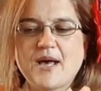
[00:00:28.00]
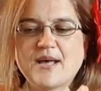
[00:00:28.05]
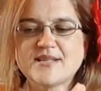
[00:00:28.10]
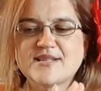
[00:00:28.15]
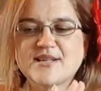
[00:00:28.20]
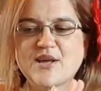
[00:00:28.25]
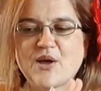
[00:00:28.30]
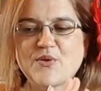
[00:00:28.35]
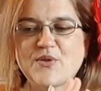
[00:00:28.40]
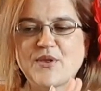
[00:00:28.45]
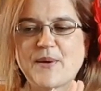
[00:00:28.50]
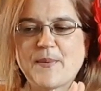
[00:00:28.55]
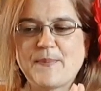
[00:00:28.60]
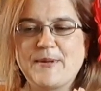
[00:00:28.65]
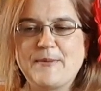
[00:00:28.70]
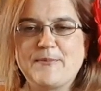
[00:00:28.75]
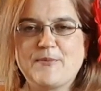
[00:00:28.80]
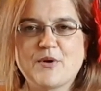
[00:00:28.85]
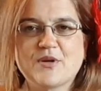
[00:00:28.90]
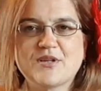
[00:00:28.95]
so that
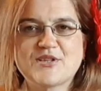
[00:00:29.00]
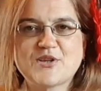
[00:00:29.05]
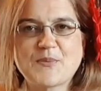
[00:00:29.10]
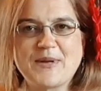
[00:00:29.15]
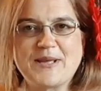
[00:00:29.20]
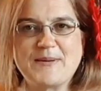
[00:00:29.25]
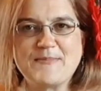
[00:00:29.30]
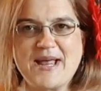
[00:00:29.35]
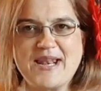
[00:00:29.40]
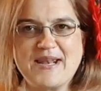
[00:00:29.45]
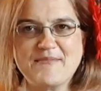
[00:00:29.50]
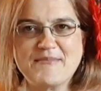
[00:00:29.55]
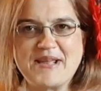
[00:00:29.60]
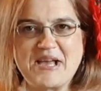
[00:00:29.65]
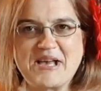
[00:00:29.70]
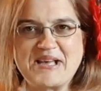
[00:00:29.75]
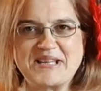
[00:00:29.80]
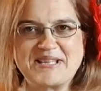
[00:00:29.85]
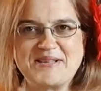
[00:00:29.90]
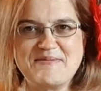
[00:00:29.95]
people can stop emailing me
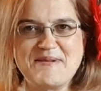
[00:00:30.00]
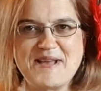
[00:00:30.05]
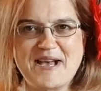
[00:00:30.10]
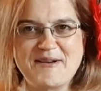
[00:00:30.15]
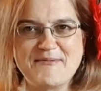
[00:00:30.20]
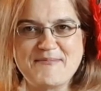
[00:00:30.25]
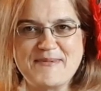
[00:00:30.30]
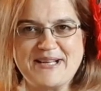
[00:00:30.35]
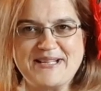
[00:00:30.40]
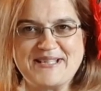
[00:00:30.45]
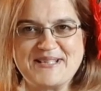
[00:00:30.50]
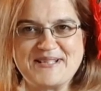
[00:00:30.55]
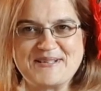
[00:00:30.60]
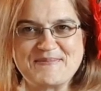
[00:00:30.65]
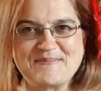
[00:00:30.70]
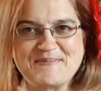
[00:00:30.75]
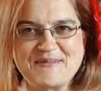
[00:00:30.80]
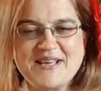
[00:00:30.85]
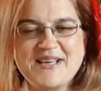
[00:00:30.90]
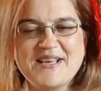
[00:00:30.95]
asking me how I made it.
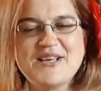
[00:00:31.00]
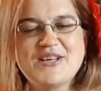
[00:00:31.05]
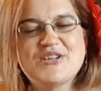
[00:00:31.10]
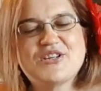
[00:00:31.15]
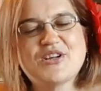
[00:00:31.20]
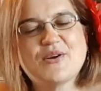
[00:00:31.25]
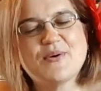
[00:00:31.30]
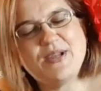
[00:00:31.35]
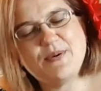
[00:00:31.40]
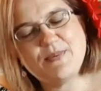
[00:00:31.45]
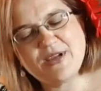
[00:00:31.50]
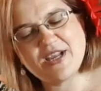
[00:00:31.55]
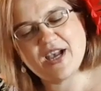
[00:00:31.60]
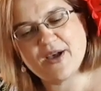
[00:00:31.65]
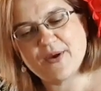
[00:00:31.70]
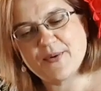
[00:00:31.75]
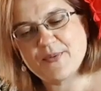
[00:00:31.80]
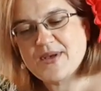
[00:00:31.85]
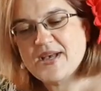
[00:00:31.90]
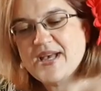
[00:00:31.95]
So here we
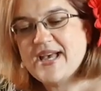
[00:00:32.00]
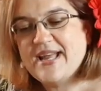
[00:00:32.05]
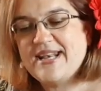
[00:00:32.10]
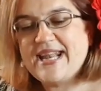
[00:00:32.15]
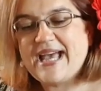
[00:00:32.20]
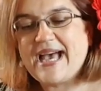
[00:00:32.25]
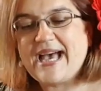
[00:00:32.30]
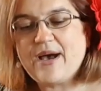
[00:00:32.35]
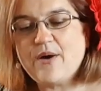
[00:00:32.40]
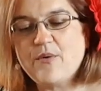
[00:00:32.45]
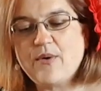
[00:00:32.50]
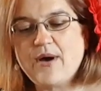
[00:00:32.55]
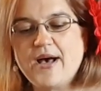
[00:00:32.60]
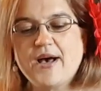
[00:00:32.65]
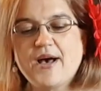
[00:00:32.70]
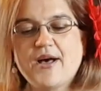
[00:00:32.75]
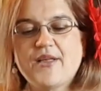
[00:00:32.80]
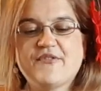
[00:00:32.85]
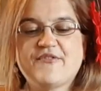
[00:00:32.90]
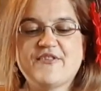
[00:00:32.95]
go. Now
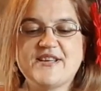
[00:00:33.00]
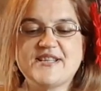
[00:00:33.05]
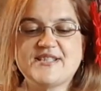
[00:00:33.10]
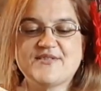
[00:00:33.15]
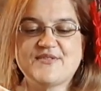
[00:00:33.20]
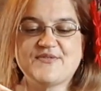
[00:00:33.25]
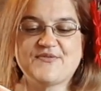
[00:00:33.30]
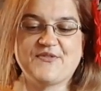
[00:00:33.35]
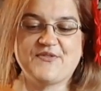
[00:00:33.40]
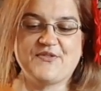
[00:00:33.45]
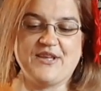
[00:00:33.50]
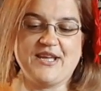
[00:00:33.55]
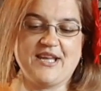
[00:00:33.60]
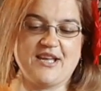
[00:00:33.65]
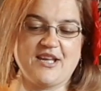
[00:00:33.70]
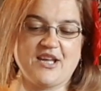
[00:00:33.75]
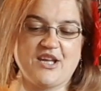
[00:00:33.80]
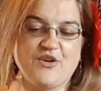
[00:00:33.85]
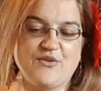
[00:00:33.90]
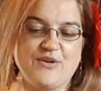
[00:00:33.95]
the first
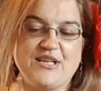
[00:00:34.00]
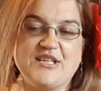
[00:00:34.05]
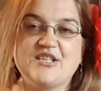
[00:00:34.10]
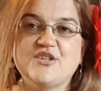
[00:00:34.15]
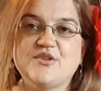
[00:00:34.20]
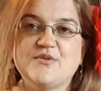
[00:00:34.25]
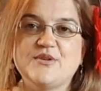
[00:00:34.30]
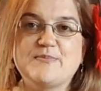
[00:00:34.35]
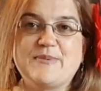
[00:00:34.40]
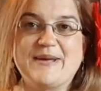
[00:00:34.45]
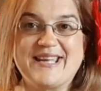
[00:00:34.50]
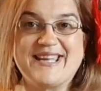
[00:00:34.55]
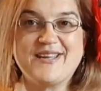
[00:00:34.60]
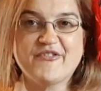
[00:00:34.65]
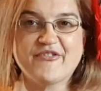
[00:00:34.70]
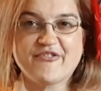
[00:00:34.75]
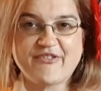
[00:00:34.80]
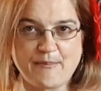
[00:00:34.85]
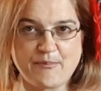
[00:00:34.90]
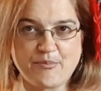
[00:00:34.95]
thing you need to do is pick
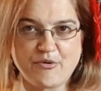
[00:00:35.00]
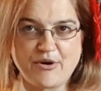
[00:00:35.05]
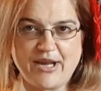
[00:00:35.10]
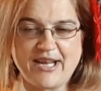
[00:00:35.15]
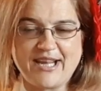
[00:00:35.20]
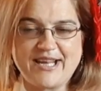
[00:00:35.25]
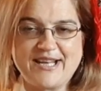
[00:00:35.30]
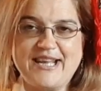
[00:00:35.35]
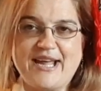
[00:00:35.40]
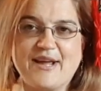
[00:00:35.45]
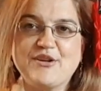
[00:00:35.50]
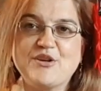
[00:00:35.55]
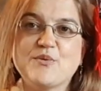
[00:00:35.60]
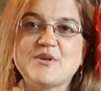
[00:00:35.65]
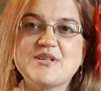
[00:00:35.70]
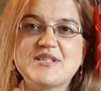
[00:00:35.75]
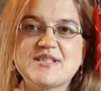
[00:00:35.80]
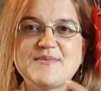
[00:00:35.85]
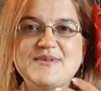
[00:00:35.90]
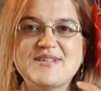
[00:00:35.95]
your fabric. Now you
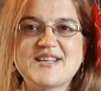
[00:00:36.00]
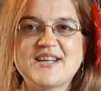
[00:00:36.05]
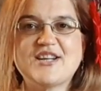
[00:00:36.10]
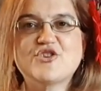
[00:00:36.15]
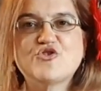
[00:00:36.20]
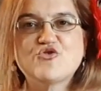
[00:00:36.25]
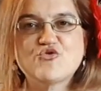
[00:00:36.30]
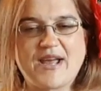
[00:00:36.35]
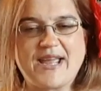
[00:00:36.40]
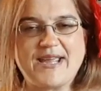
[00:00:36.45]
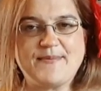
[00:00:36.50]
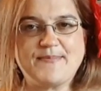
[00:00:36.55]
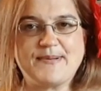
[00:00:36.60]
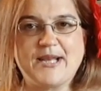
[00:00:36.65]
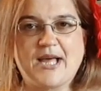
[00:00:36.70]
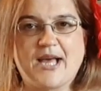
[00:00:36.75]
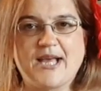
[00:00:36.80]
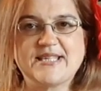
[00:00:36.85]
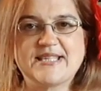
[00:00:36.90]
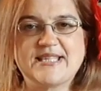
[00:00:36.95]
want something that's going to drape
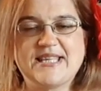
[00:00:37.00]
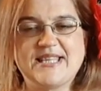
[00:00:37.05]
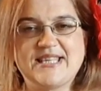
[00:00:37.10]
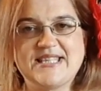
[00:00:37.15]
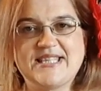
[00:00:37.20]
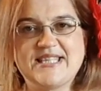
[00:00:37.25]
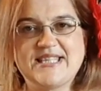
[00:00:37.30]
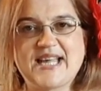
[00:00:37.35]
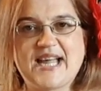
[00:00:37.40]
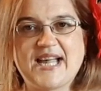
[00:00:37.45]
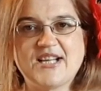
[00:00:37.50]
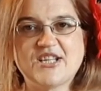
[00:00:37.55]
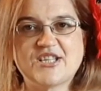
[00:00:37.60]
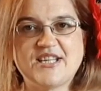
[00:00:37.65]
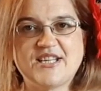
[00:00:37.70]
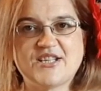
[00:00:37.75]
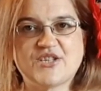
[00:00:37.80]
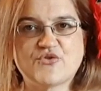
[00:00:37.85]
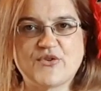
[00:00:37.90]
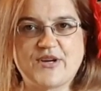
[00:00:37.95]
nicely. This is
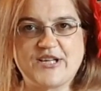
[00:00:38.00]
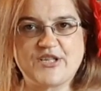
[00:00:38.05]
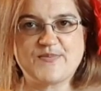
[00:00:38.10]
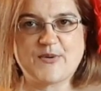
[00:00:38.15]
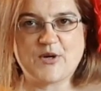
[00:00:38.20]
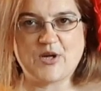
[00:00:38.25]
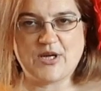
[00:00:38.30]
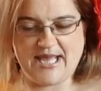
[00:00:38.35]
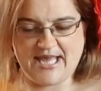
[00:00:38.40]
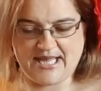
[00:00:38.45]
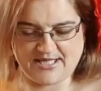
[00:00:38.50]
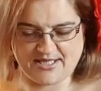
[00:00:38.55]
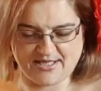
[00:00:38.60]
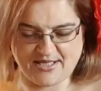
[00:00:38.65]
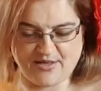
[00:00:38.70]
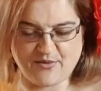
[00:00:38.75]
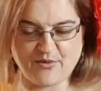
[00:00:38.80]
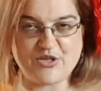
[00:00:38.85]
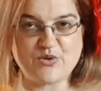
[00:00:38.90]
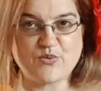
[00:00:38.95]
actually a stretch
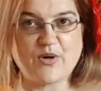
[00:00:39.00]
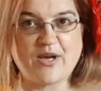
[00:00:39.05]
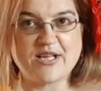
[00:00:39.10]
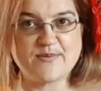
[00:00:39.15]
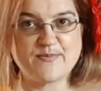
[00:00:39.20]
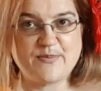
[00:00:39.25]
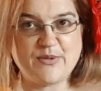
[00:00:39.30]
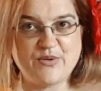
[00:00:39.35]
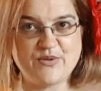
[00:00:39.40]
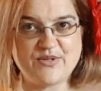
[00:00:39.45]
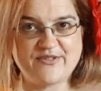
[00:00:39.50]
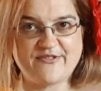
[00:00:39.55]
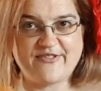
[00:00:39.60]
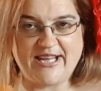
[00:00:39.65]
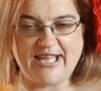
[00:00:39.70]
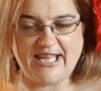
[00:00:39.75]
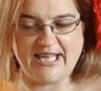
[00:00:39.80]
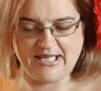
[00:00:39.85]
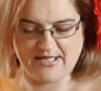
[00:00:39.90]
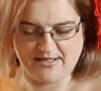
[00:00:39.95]
polyester which works
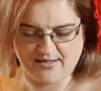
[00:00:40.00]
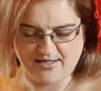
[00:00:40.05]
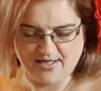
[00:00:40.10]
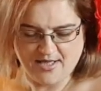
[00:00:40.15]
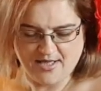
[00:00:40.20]
beautifully,